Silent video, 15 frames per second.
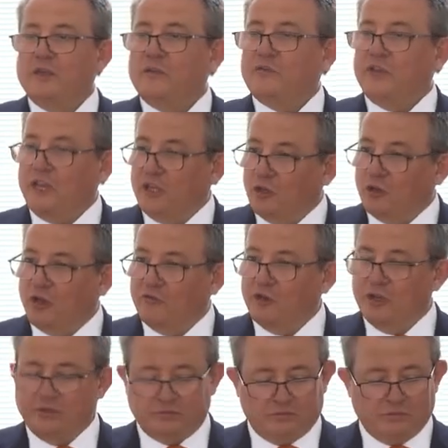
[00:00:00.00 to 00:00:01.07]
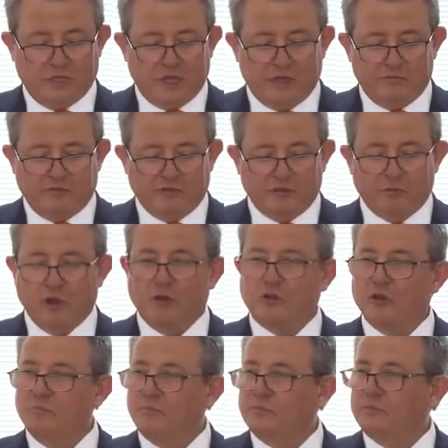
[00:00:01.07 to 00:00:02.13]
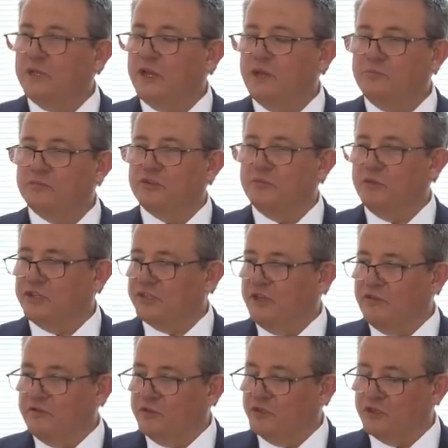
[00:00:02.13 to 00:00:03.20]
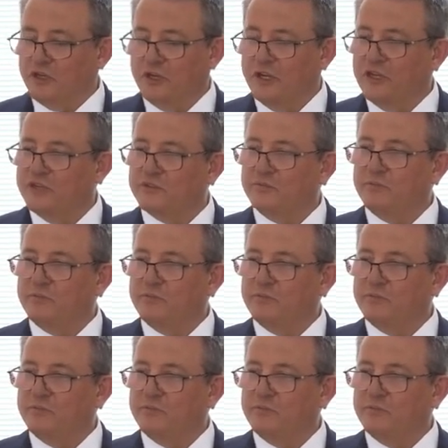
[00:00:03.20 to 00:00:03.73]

thank you, Governor, for the welcome to myself and Shirley.